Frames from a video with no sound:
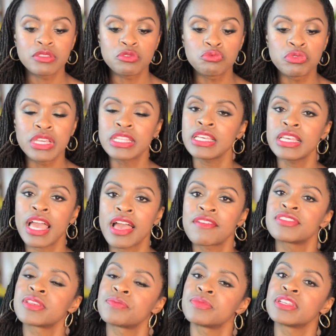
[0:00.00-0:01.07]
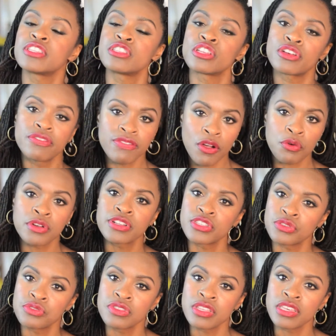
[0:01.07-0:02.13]
Really have something to look forward
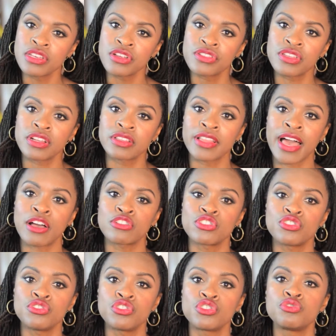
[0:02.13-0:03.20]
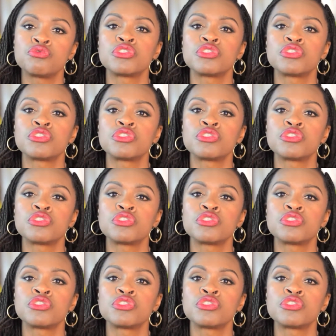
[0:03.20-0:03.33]
to in the year that allows you to